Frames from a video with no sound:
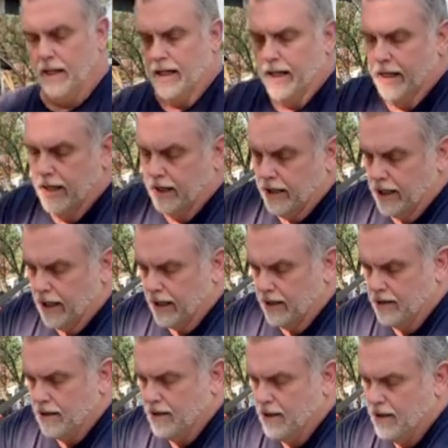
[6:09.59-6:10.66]
And
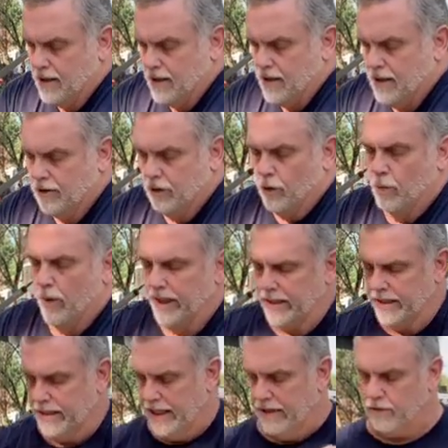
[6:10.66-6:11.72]
we're windy
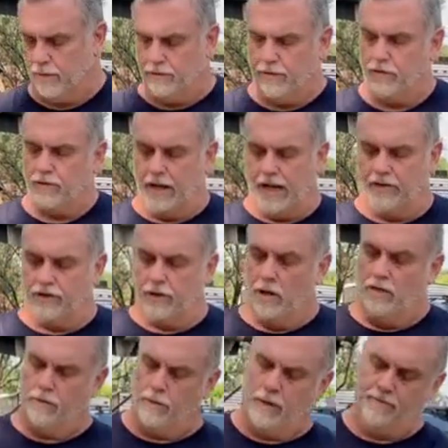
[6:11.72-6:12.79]
today, so I want the trash to go
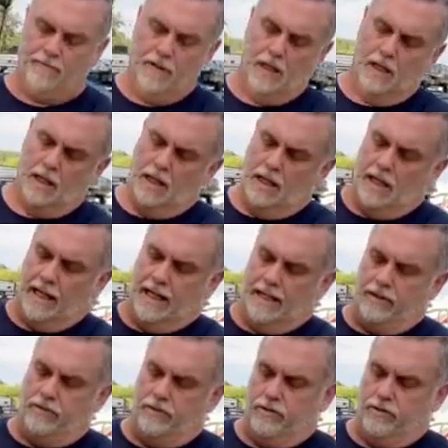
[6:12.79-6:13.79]
over with. I